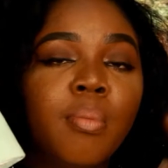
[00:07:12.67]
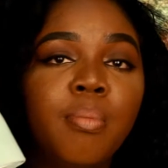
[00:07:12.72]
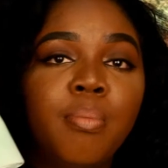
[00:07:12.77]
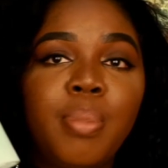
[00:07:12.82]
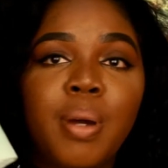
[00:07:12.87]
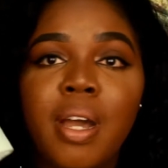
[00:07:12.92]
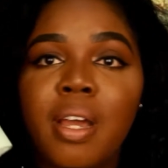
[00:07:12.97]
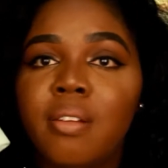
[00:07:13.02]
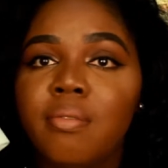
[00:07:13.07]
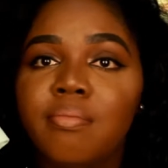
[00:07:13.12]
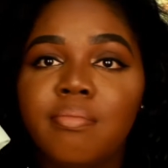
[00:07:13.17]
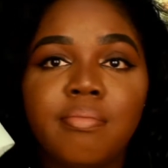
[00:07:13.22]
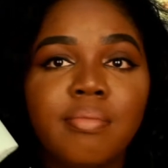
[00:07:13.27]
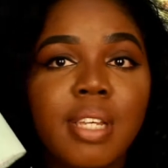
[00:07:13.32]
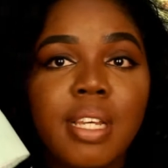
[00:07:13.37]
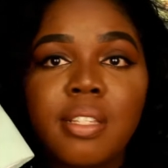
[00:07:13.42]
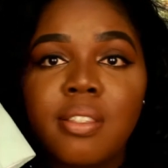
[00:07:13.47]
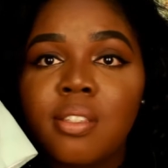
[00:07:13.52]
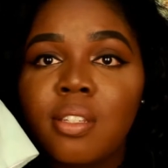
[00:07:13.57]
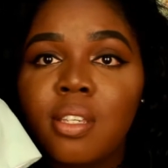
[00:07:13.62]
but
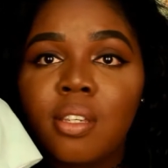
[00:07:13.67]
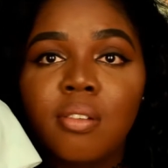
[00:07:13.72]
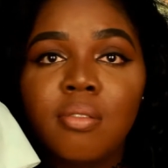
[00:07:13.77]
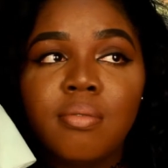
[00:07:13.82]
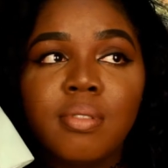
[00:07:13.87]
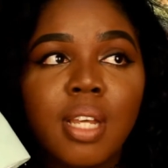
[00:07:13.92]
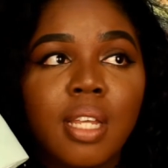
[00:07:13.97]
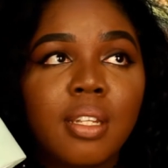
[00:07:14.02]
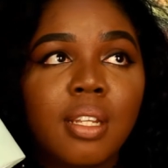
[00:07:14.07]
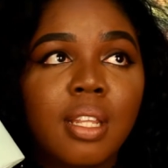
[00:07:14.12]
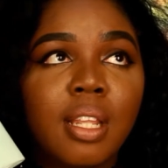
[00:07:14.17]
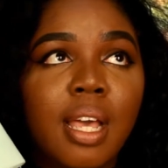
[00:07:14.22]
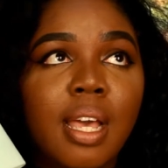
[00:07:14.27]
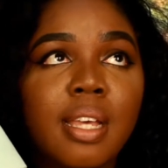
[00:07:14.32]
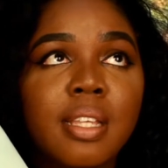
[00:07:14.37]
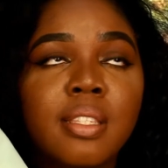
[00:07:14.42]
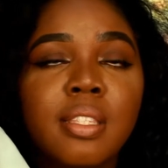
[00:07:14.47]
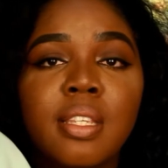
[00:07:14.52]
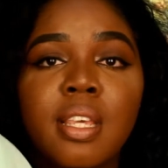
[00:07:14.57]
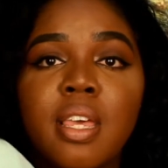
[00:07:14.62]
it's cute
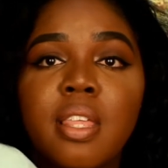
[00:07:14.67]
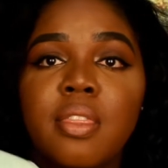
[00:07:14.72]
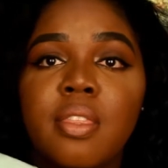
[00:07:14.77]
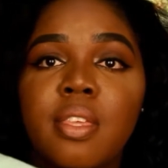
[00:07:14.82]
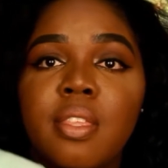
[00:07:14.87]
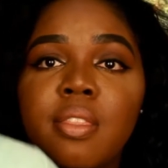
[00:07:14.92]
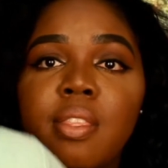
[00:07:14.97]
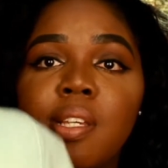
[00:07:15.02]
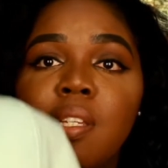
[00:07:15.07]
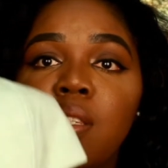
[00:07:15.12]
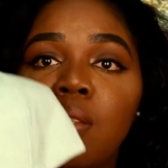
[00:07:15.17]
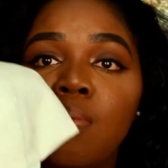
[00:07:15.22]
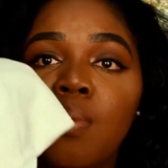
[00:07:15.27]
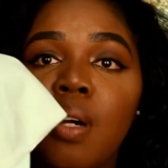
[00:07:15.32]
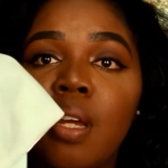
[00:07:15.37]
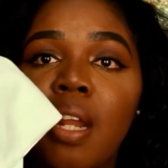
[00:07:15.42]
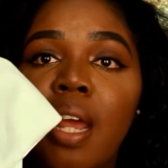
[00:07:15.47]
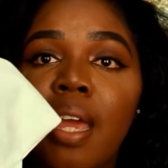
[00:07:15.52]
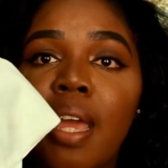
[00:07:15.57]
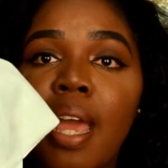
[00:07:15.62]
nonetheless and then this
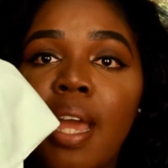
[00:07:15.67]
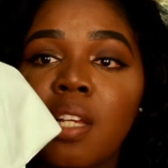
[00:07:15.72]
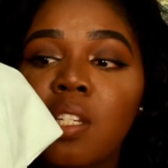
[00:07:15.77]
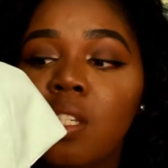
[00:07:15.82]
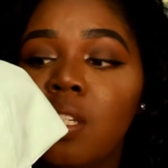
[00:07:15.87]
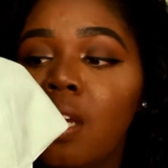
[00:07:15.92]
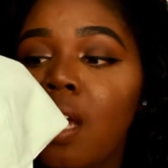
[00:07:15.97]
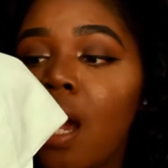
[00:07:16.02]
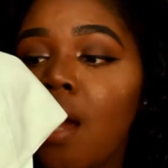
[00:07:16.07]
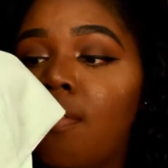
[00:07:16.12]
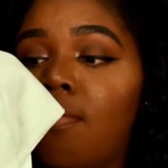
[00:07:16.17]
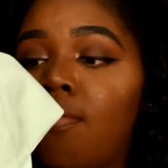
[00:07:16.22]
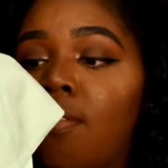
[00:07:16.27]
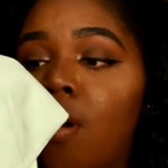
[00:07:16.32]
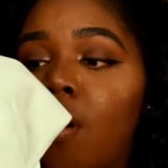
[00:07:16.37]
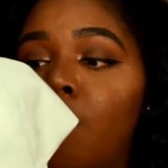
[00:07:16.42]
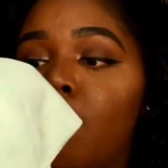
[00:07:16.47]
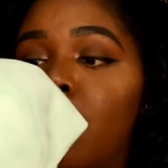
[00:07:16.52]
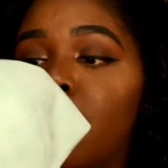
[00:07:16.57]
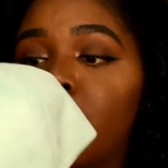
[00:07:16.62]
one I actually got
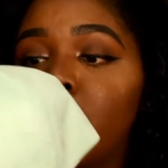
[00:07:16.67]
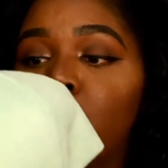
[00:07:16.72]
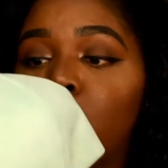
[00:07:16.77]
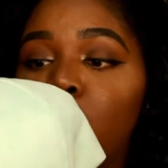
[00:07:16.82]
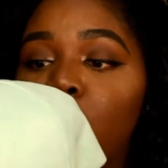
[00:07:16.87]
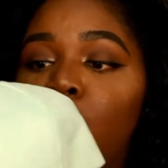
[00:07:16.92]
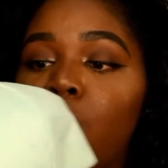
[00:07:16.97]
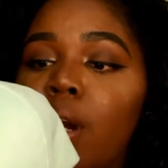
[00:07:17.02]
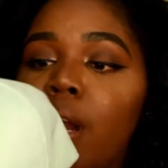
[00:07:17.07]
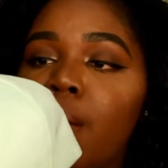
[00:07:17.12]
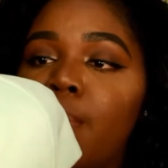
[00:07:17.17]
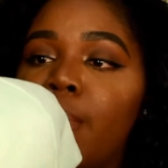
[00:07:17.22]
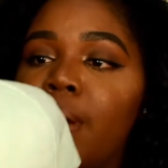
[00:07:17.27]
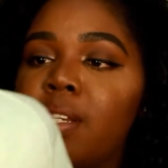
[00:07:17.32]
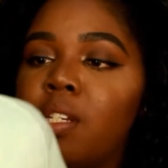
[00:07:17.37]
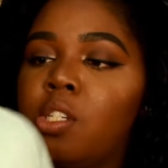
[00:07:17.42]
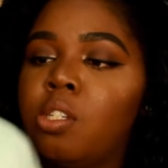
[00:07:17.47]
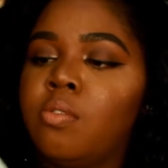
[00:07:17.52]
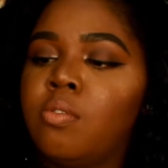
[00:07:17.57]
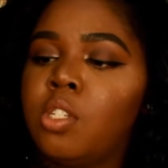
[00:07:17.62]
from a store at
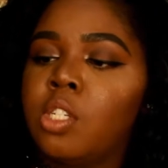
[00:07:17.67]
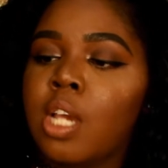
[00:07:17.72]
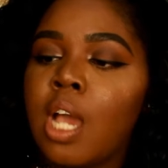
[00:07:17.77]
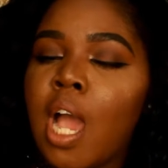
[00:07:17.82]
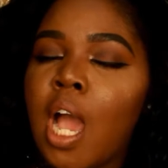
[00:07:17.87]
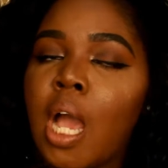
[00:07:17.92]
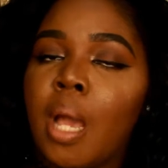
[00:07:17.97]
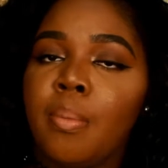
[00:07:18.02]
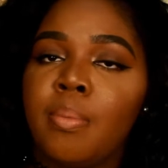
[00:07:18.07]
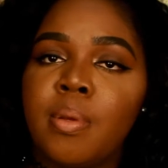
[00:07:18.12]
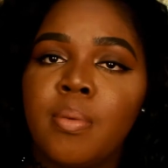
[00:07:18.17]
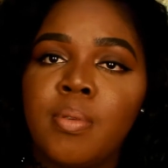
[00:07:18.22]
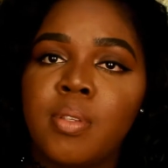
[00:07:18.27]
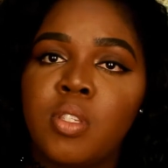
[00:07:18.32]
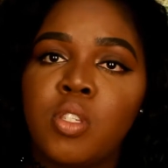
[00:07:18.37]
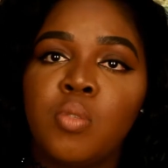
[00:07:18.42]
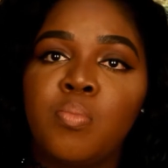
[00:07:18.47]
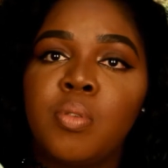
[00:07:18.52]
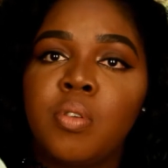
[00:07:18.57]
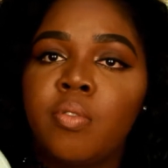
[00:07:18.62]
my job it
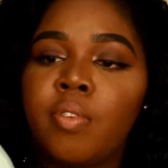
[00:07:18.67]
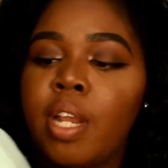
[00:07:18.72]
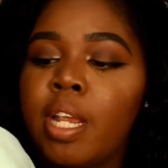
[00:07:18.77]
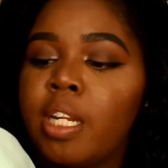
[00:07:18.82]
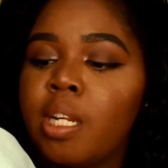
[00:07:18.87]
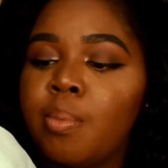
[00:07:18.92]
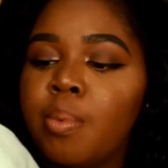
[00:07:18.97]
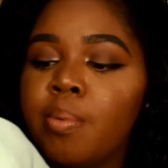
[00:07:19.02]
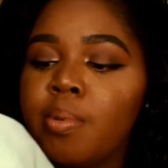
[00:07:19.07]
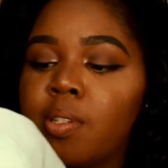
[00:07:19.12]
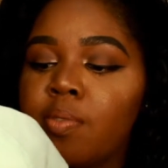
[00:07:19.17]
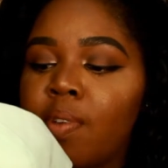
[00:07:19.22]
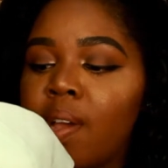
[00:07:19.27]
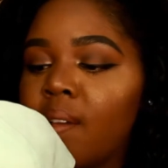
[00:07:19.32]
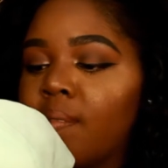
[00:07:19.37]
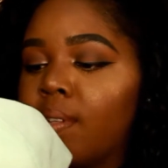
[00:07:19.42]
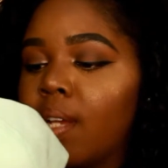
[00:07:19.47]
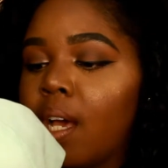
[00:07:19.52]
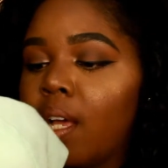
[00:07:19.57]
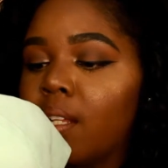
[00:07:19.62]
was super random it was
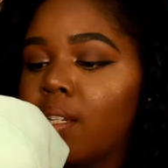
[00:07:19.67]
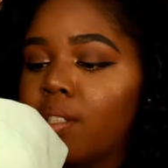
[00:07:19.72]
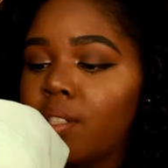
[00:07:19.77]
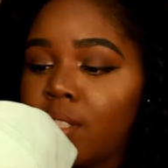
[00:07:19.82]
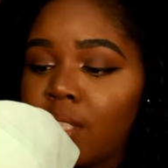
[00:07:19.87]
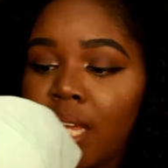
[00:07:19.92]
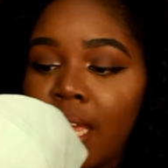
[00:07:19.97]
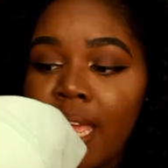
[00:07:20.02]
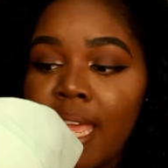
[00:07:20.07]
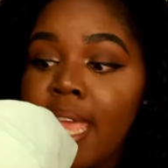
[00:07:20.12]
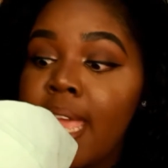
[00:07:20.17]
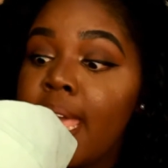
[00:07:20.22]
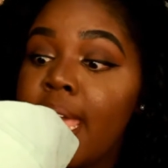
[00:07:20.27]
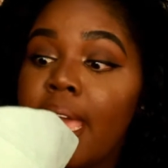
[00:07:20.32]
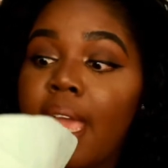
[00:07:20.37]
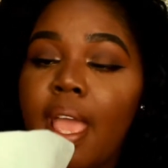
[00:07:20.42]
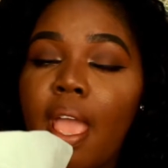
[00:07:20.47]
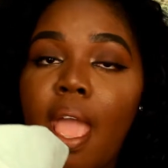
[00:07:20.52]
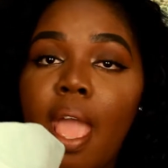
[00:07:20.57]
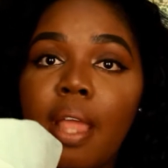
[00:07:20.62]
five dollars
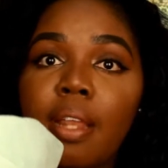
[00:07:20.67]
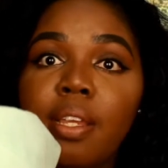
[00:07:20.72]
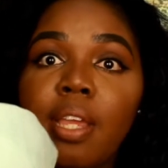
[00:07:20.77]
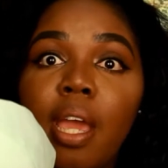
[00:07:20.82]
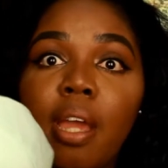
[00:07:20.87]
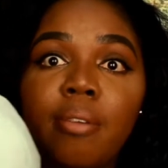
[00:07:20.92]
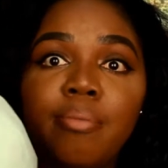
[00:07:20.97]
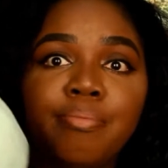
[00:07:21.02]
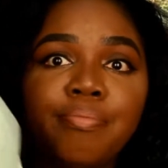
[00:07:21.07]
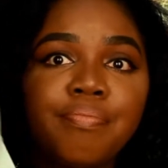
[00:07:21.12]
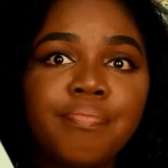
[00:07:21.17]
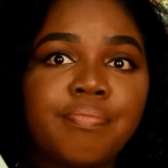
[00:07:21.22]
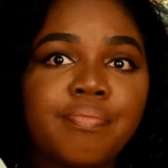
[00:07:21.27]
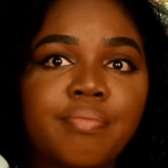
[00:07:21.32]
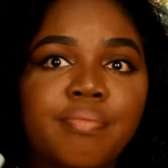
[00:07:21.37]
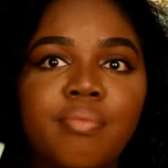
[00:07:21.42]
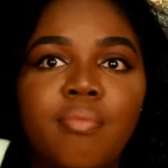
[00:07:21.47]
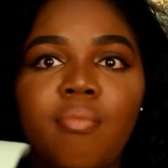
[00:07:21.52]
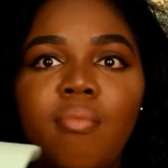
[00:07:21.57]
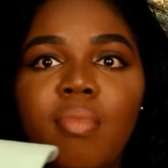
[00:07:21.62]
and yeah
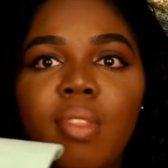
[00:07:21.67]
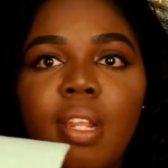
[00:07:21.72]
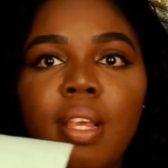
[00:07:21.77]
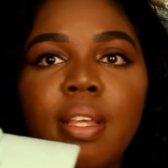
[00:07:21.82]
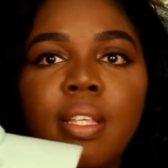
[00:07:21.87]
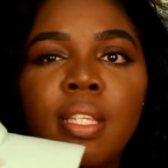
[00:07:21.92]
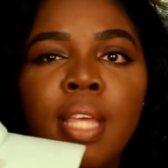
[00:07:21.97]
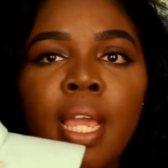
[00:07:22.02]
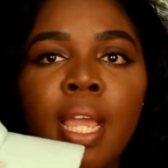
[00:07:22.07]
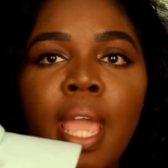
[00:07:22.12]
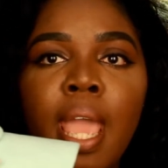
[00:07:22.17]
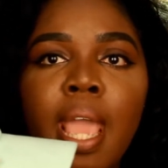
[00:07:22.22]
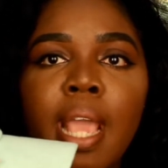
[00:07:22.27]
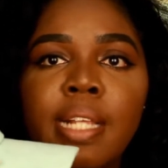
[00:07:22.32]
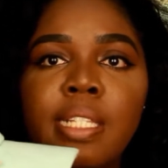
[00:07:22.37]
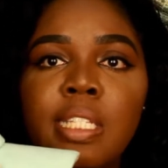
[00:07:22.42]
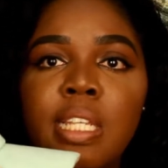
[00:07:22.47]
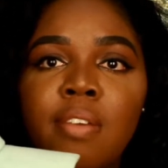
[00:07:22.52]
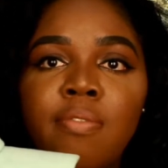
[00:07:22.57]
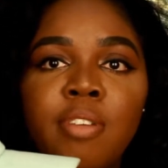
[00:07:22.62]
it's like
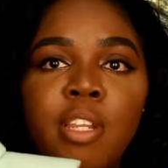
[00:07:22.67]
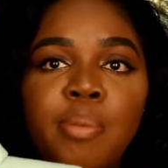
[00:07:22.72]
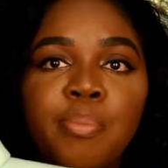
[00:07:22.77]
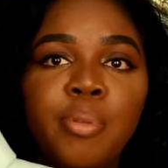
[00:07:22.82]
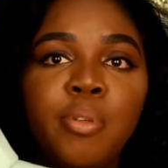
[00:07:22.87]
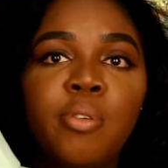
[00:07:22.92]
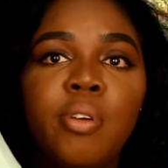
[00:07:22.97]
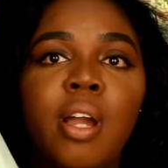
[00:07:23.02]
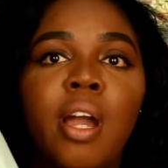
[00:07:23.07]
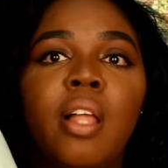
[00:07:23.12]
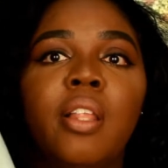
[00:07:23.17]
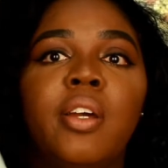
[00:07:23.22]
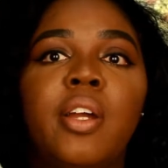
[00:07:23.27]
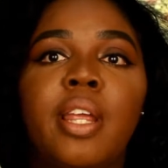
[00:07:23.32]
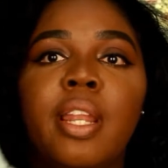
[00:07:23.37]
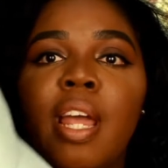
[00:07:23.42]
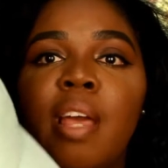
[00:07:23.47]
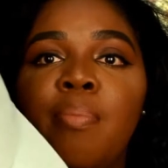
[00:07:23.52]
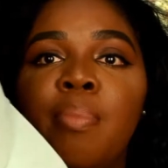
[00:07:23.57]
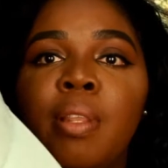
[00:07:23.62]
a Tiffany blue color
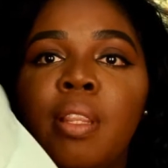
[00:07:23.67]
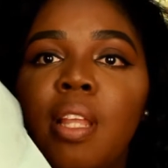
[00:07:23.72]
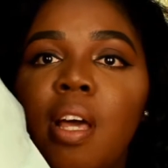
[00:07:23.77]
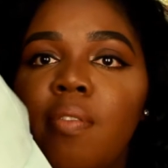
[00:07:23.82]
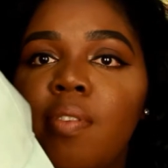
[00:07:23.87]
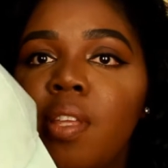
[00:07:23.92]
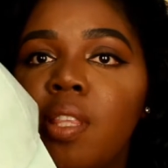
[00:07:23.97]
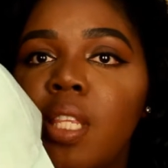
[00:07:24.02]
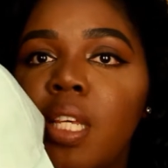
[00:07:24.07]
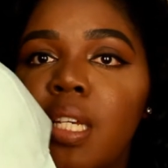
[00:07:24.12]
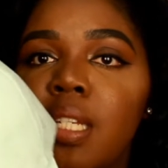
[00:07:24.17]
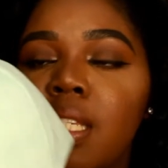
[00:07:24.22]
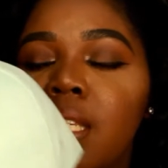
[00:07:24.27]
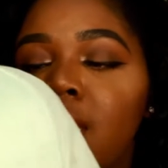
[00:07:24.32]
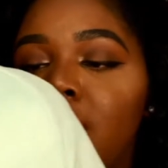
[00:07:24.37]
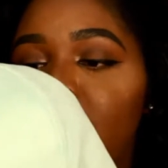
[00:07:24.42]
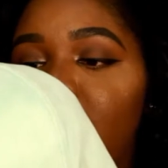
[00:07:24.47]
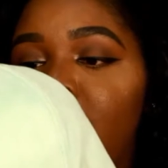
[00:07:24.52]
and I've been loving this